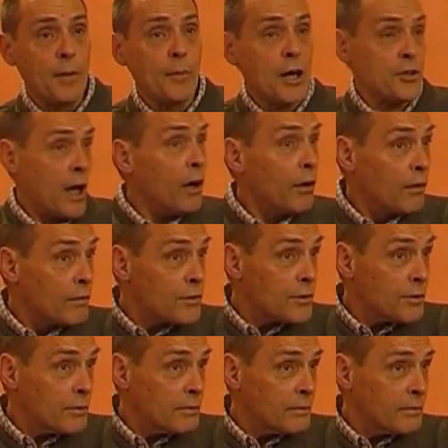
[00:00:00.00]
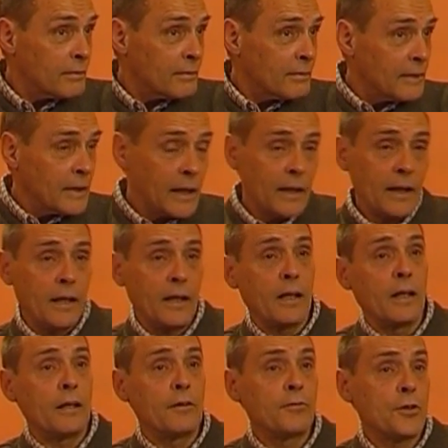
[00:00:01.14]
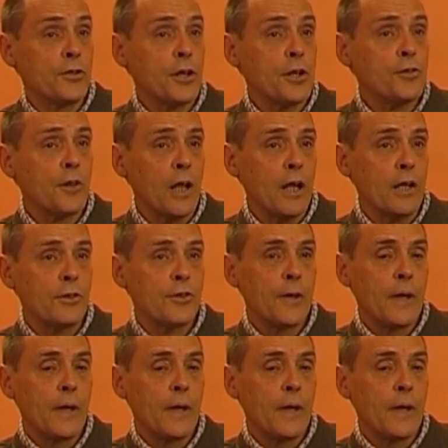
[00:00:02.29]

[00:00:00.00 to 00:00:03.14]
ourselves for such things.